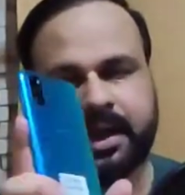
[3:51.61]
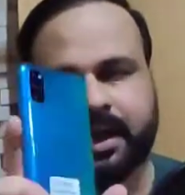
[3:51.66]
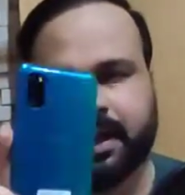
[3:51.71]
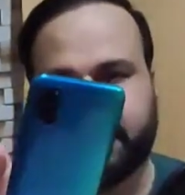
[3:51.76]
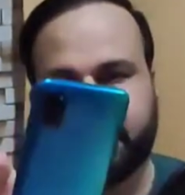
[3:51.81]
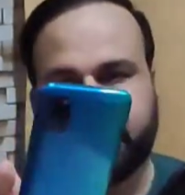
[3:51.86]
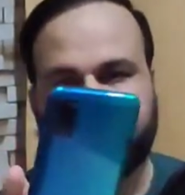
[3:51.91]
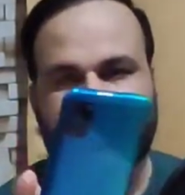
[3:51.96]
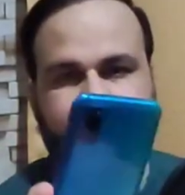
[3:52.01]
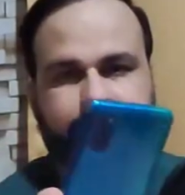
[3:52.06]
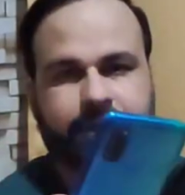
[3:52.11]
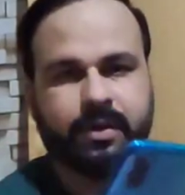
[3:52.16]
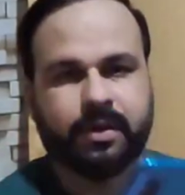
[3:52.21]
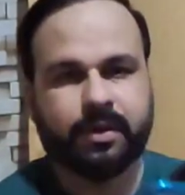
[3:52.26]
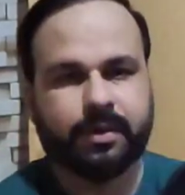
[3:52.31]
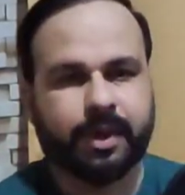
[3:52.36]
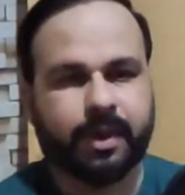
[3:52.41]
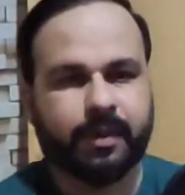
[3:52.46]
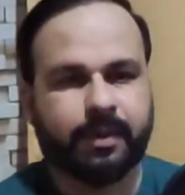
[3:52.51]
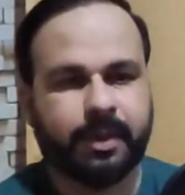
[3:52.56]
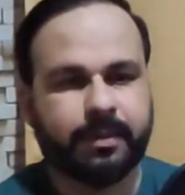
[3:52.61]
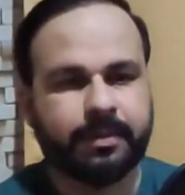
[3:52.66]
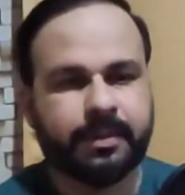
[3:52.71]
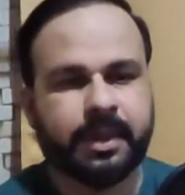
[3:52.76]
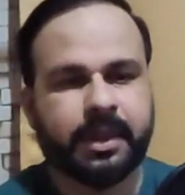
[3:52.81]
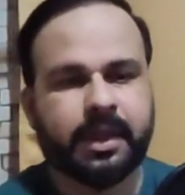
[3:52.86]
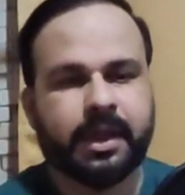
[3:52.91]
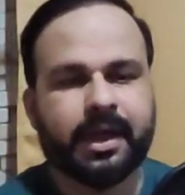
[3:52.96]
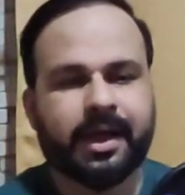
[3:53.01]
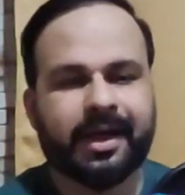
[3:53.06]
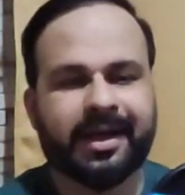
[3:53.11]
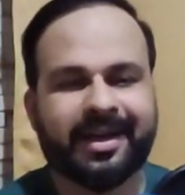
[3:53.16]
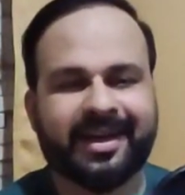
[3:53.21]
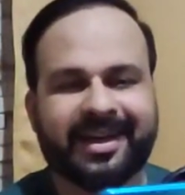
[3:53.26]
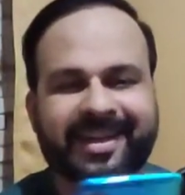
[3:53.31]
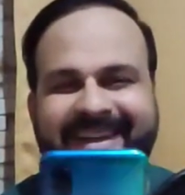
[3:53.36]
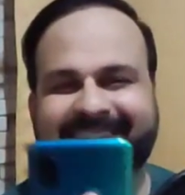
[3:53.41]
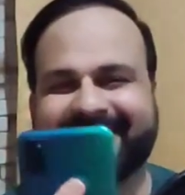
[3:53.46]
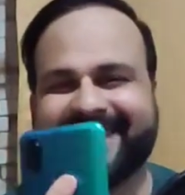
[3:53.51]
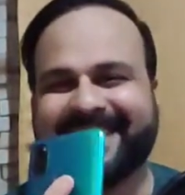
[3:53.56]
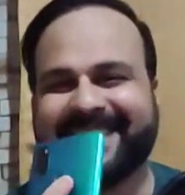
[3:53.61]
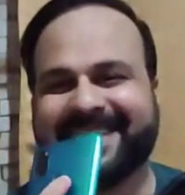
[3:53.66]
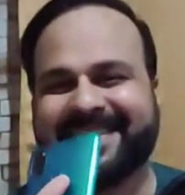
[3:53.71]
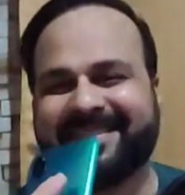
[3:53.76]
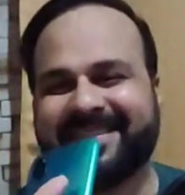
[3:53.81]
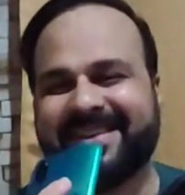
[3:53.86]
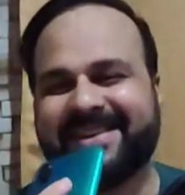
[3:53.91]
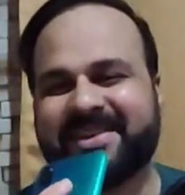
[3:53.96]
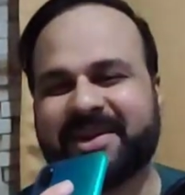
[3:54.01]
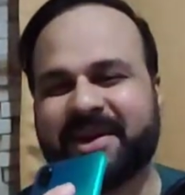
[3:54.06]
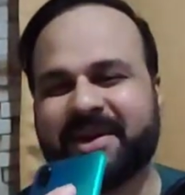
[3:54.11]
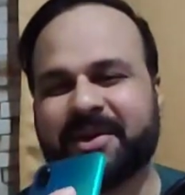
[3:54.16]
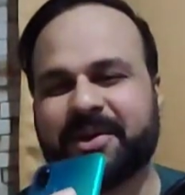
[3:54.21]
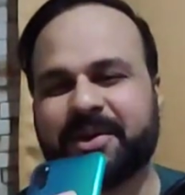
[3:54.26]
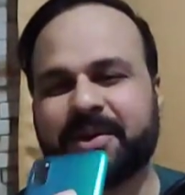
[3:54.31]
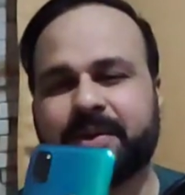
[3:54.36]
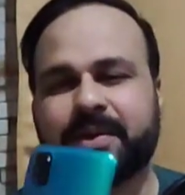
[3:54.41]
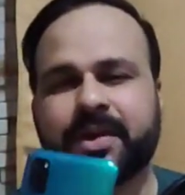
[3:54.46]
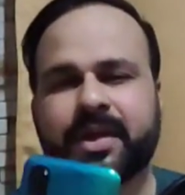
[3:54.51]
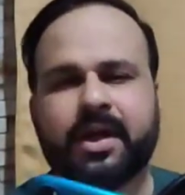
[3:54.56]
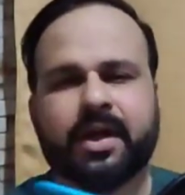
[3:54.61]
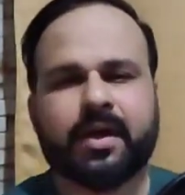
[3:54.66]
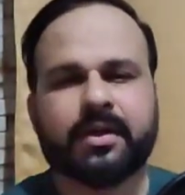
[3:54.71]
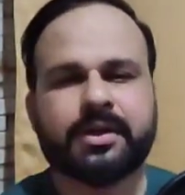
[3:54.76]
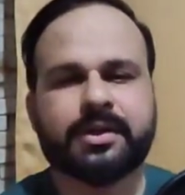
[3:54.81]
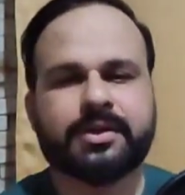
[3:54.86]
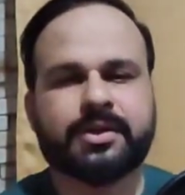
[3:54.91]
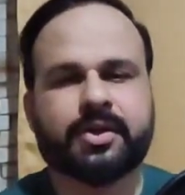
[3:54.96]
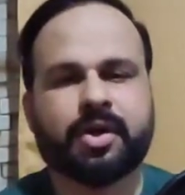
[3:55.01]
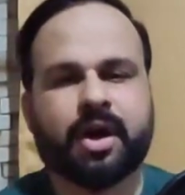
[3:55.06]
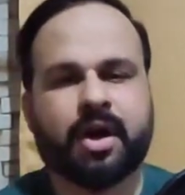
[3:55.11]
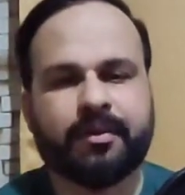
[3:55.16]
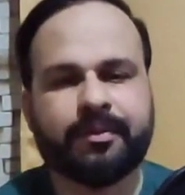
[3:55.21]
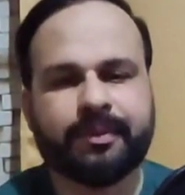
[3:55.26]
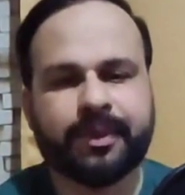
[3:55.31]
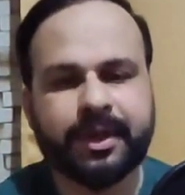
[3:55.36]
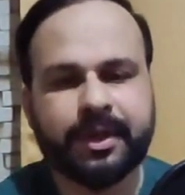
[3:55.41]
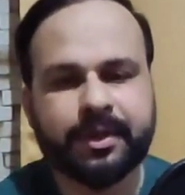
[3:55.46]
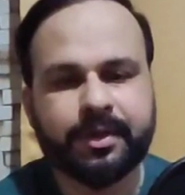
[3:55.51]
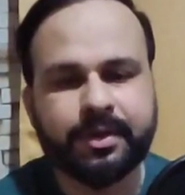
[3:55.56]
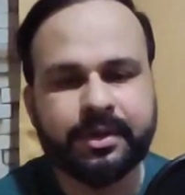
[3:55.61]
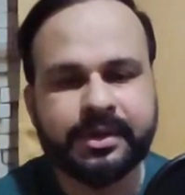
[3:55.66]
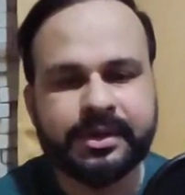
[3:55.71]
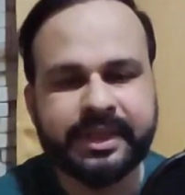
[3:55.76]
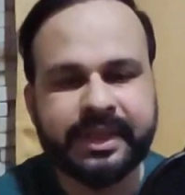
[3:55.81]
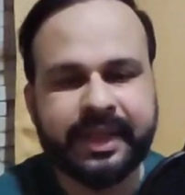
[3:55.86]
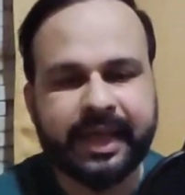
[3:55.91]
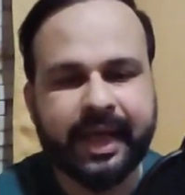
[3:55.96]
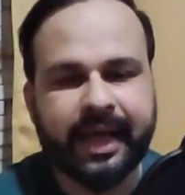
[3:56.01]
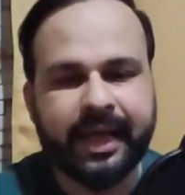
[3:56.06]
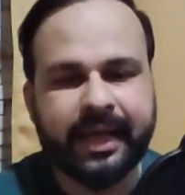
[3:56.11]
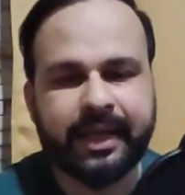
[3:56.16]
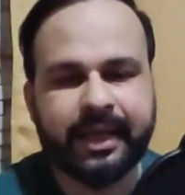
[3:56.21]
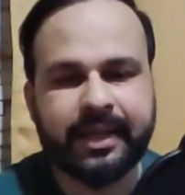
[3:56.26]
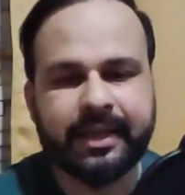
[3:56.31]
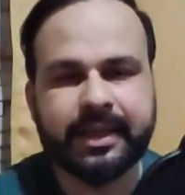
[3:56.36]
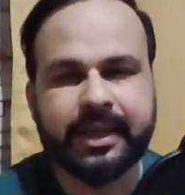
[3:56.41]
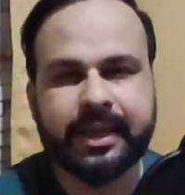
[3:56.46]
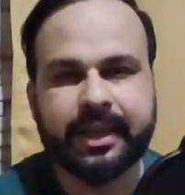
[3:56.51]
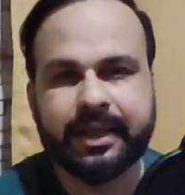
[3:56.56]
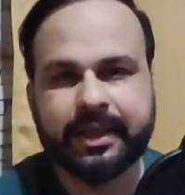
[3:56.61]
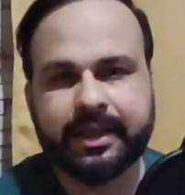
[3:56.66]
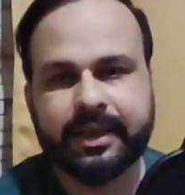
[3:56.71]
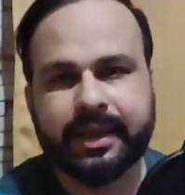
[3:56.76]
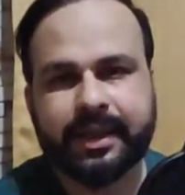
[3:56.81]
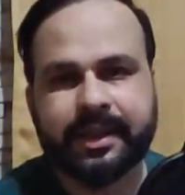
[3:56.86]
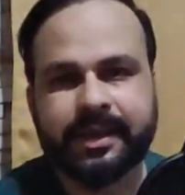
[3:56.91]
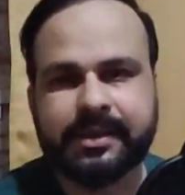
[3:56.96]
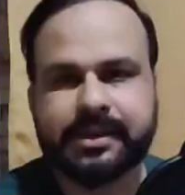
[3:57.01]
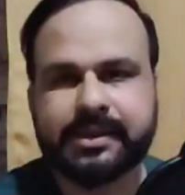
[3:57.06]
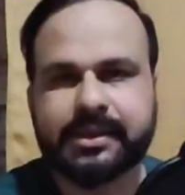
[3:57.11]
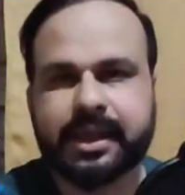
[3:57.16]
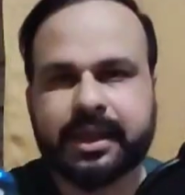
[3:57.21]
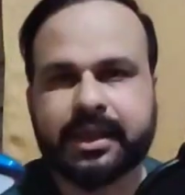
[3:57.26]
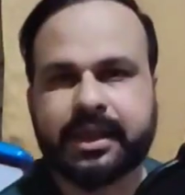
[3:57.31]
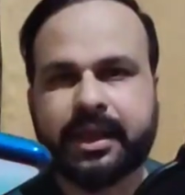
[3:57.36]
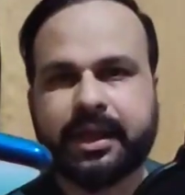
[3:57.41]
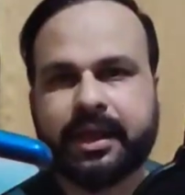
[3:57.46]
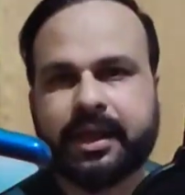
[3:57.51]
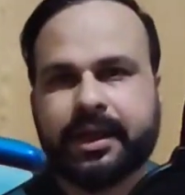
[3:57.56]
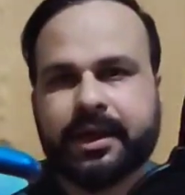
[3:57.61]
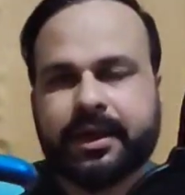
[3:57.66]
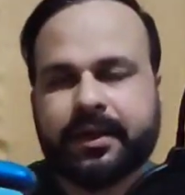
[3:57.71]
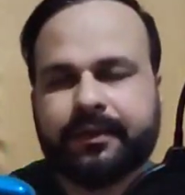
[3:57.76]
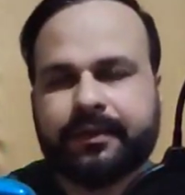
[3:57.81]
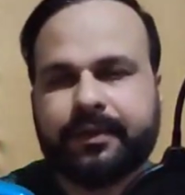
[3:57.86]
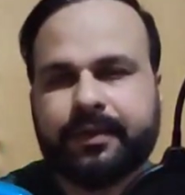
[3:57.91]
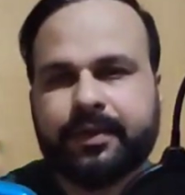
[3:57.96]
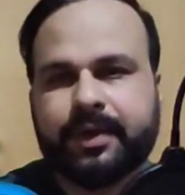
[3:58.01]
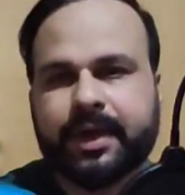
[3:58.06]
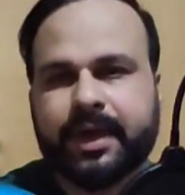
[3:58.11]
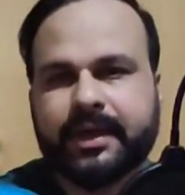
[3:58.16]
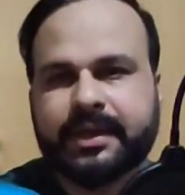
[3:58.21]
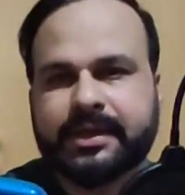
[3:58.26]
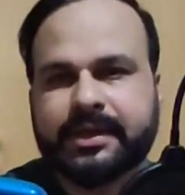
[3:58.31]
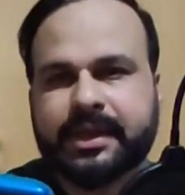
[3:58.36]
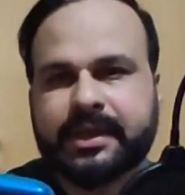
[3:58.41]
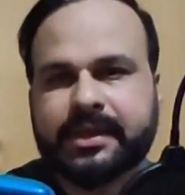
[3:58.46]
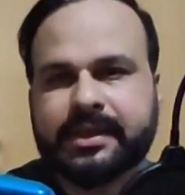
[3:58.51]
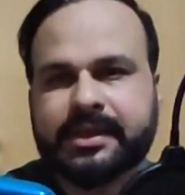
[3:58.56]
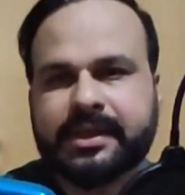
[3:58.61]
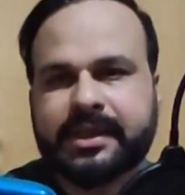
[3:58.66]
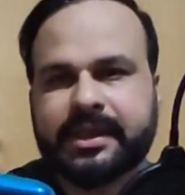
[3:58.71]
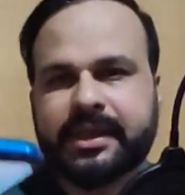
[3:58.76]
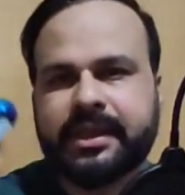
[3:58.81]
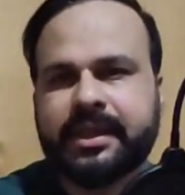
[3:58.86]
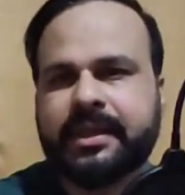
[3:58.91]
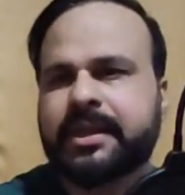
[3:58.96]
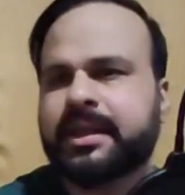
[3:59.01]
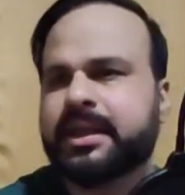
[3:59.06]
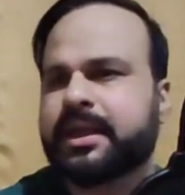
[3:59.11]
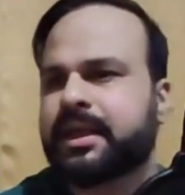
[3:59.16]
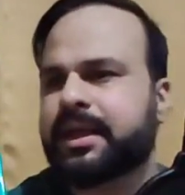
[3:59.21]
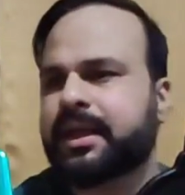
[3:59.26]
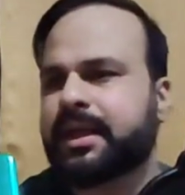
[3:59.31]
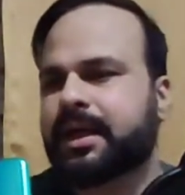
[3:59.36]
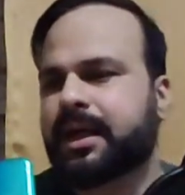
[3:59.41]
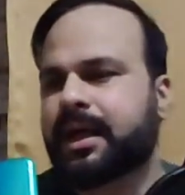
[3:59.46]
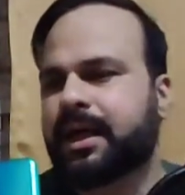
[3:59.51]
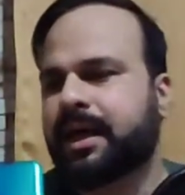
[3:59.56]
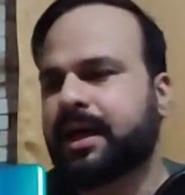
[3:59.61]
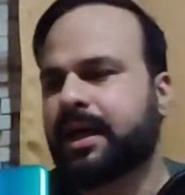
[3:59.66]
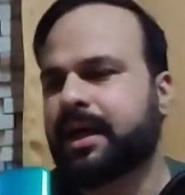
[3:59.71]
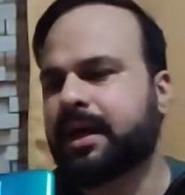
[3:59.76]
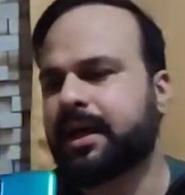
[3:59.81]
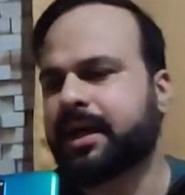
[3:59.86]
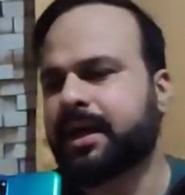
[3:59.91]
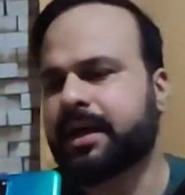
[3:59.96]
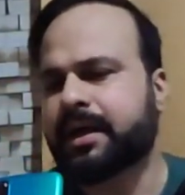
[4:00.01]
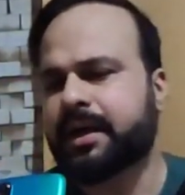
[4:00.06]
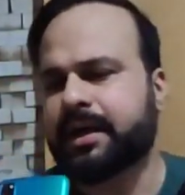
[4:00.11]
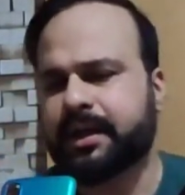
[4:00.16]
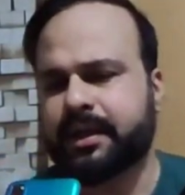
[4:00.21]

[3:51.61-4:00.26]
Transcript: Alright, no problem. We'll talk to you. On the top we don't see anything. There is nothing, if you guys can see. No,